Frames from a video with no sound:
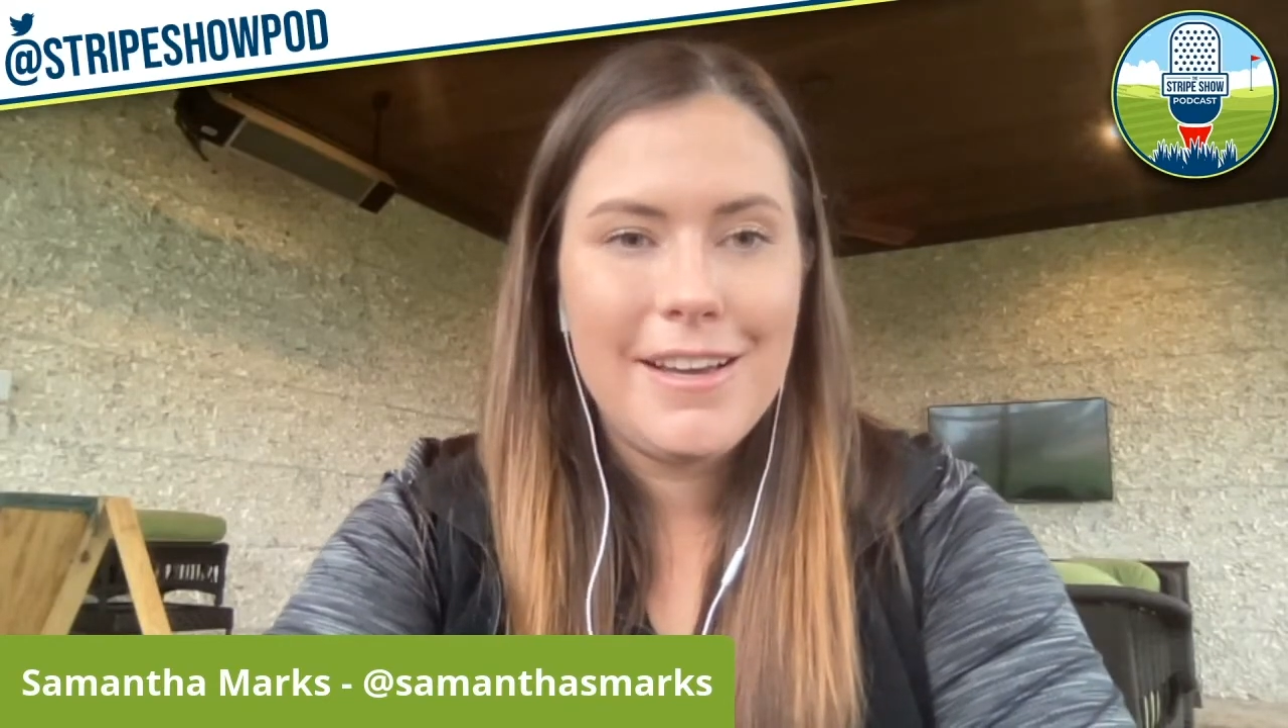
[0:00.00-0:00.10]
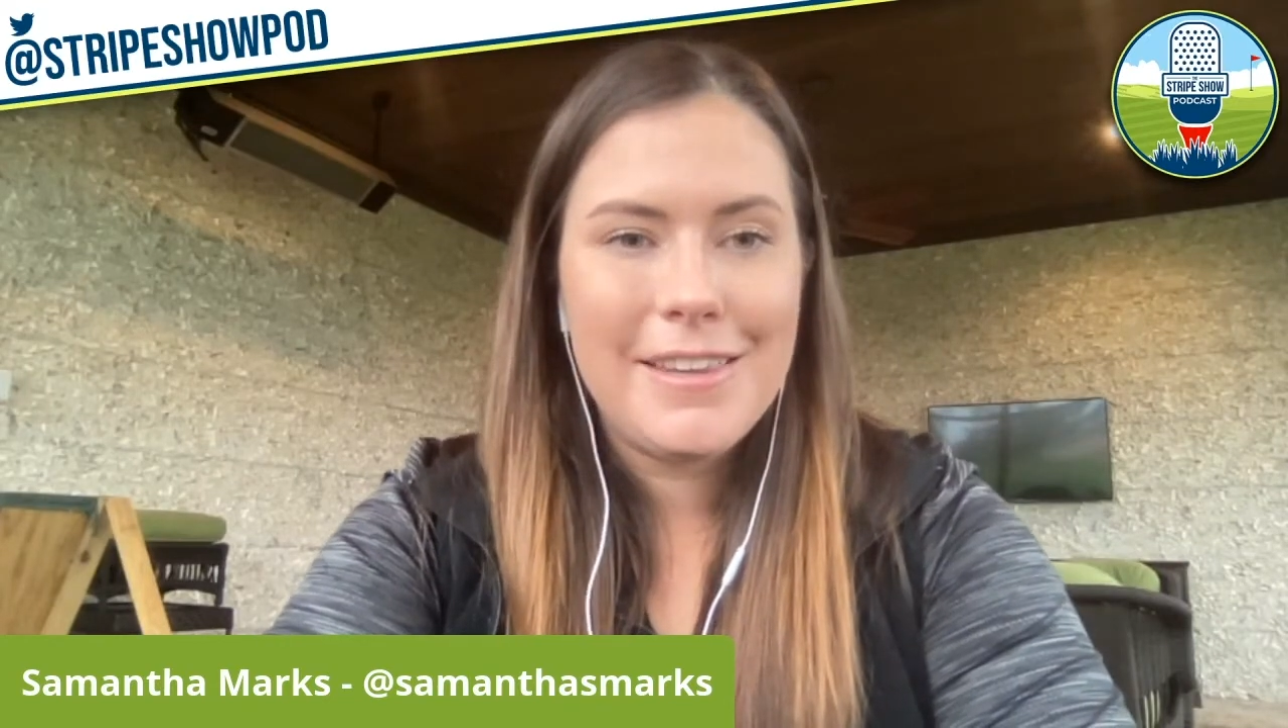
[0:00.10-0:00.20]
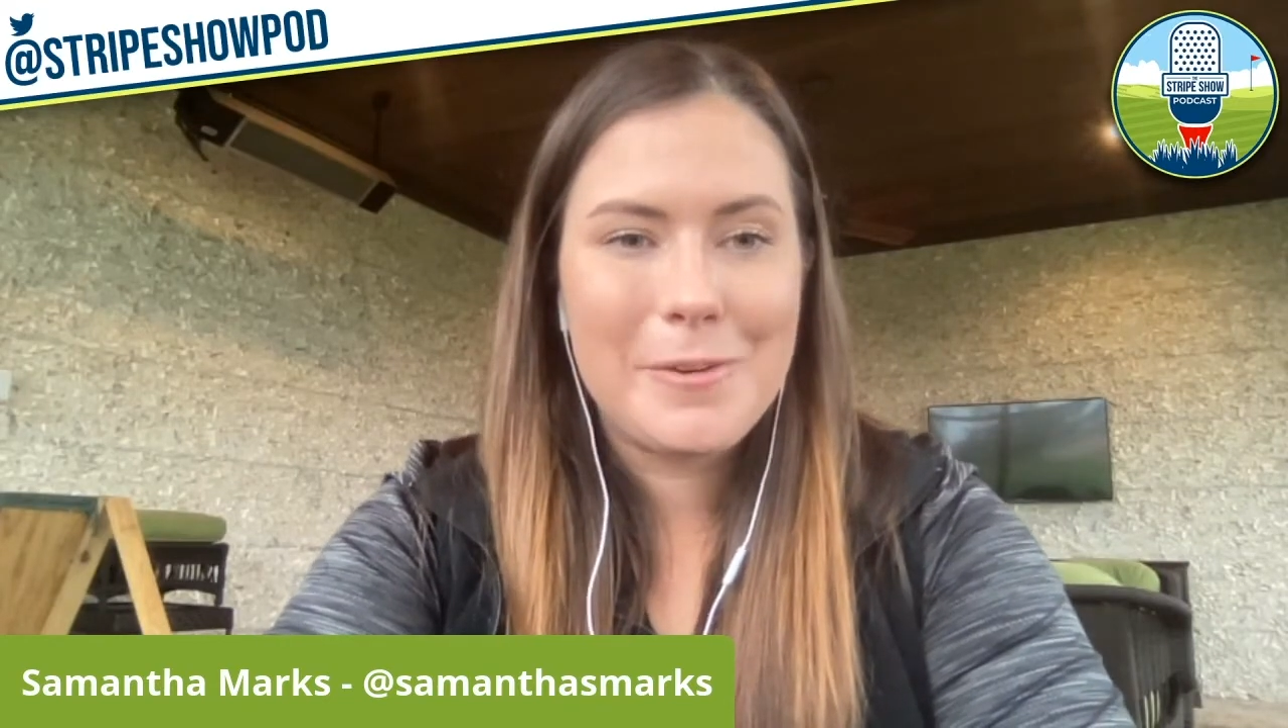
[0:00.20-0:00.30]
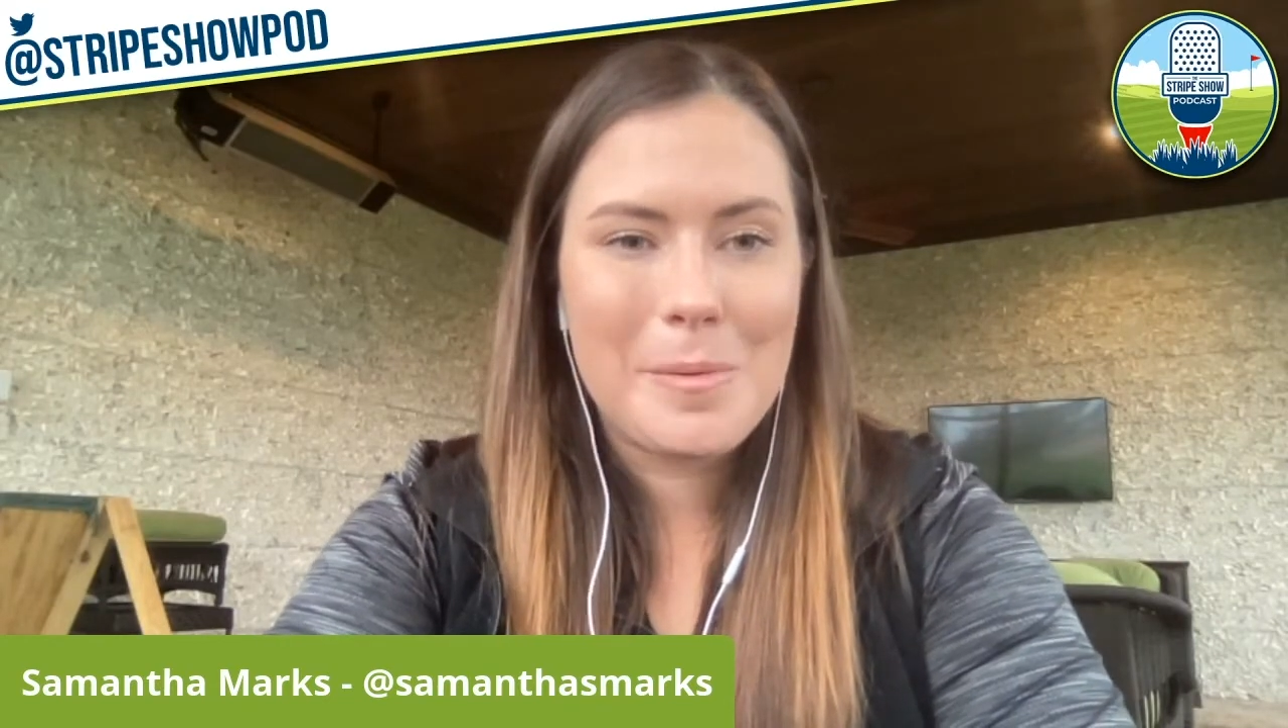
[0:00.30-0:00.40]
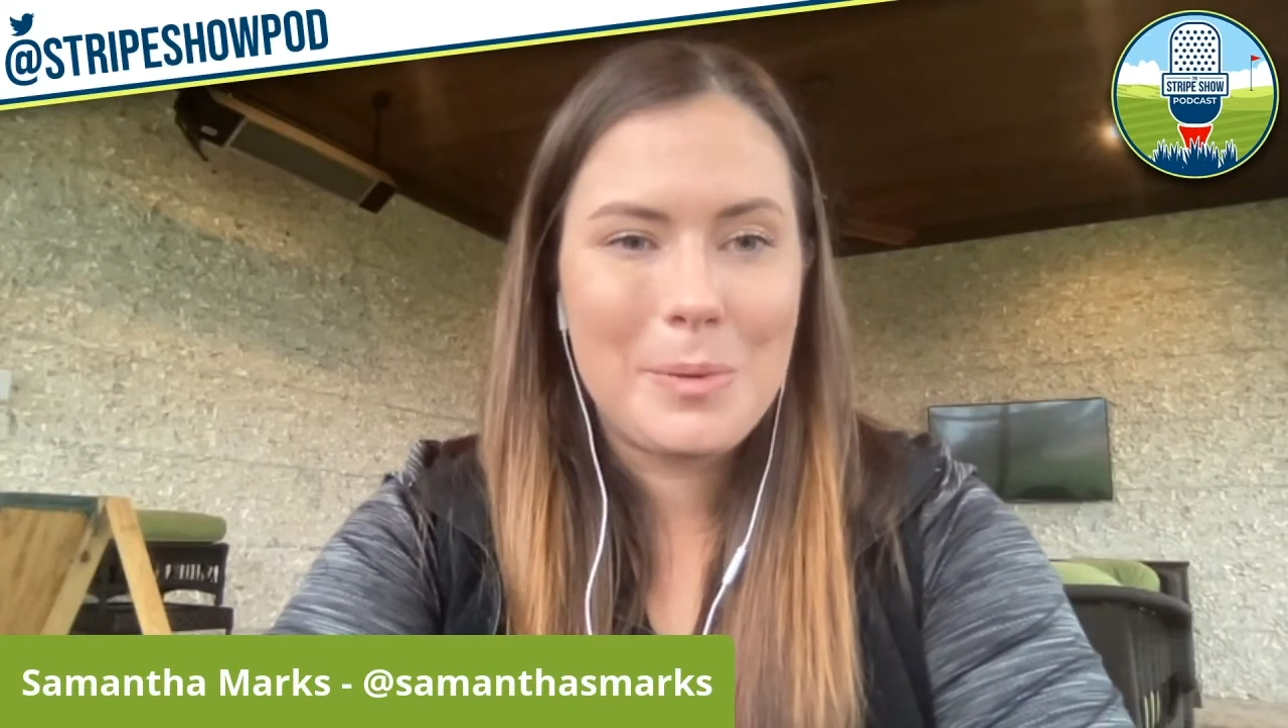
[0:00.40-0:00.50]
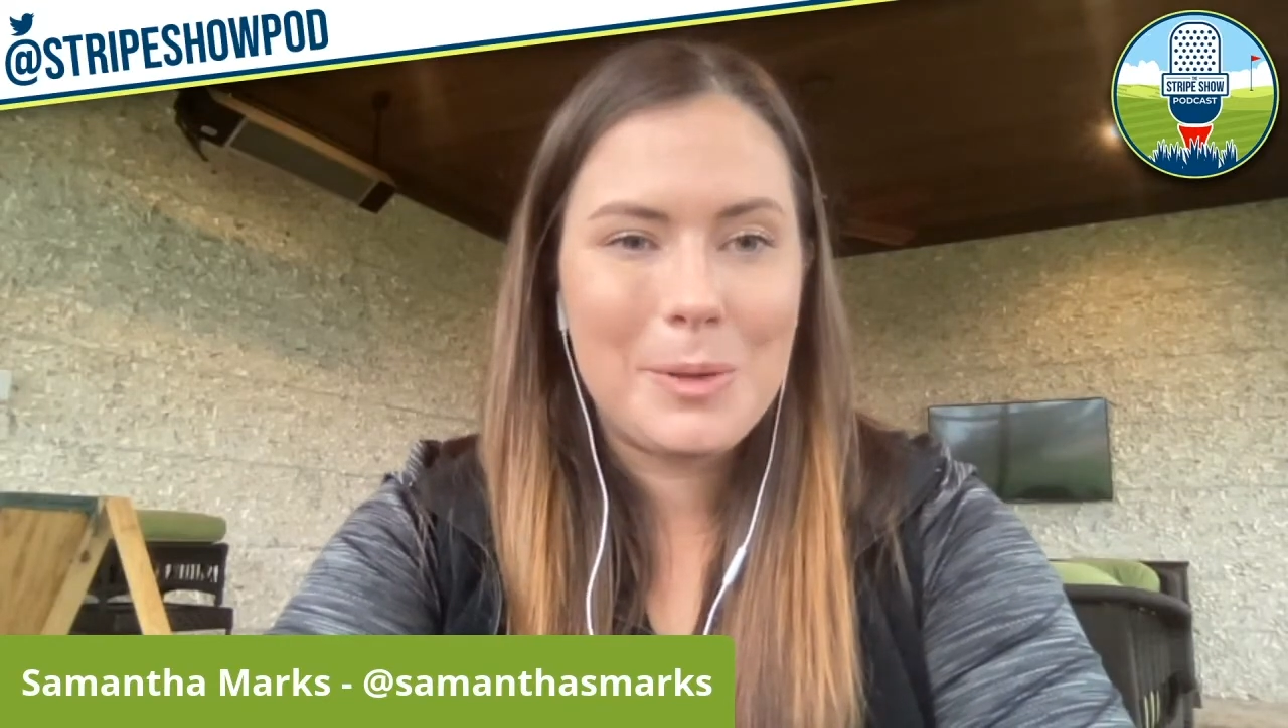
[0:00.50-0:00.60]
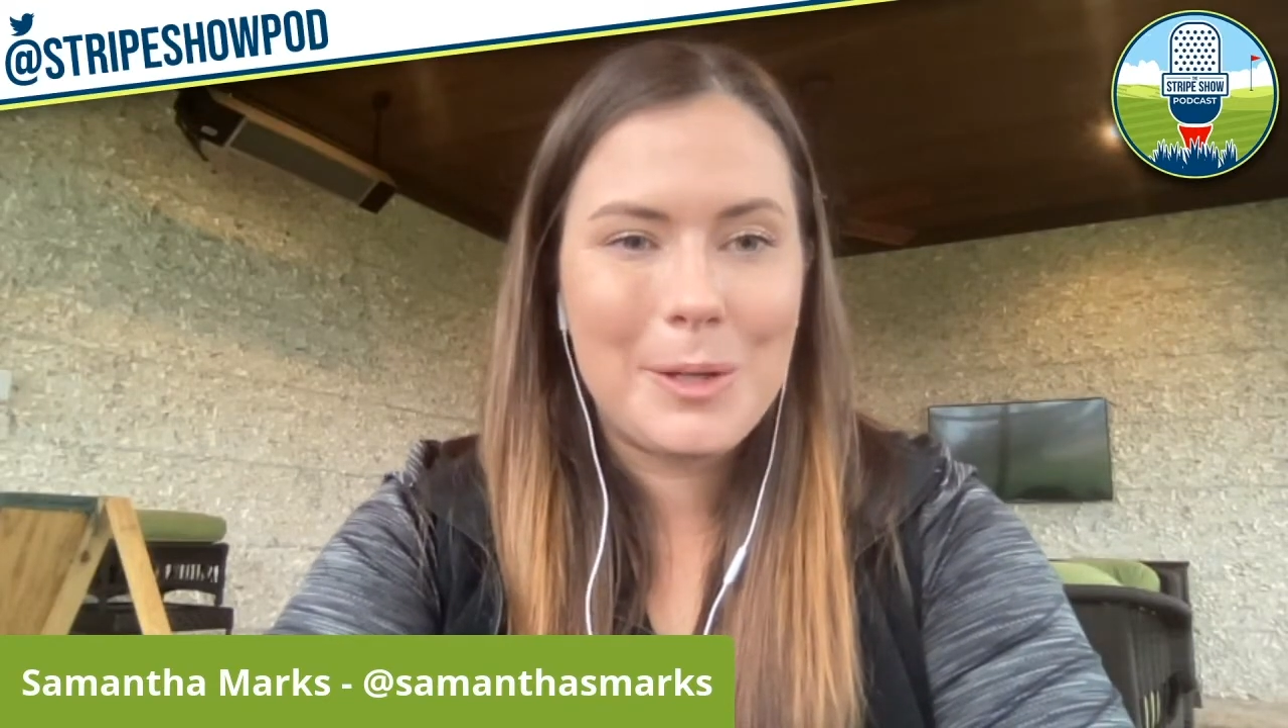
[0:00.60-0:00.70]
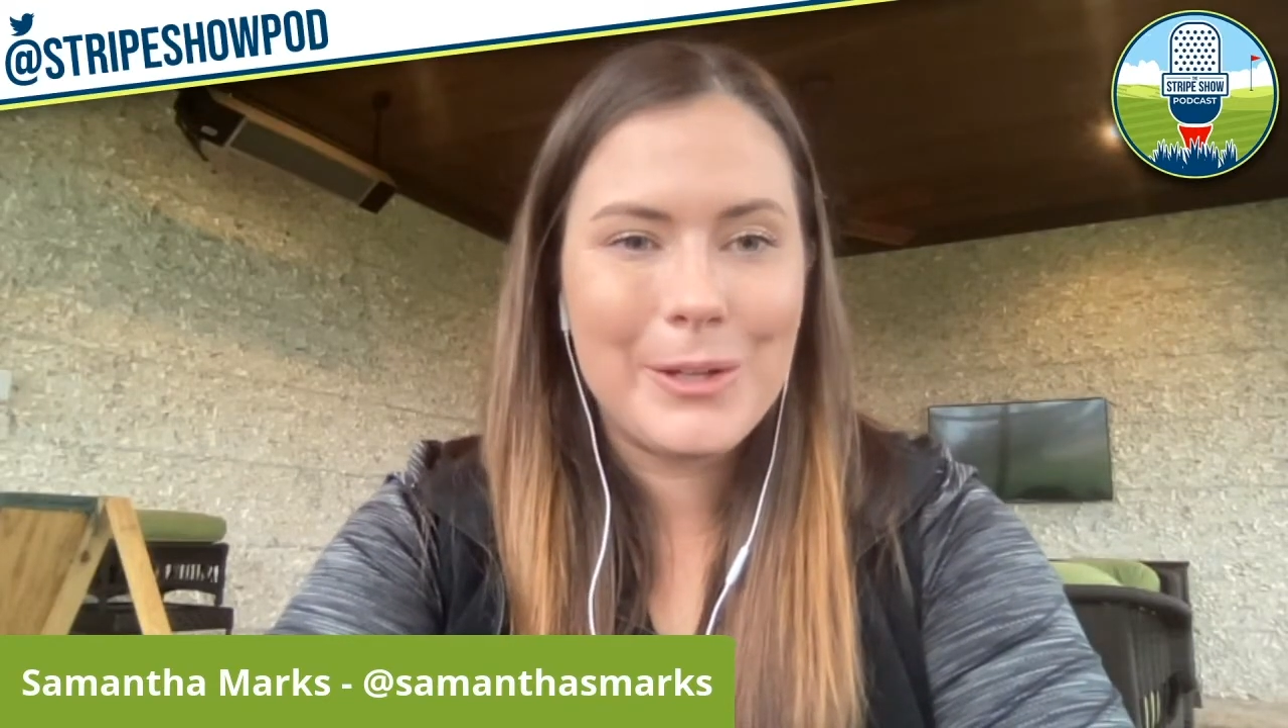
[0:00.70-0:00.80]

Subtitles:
The reporter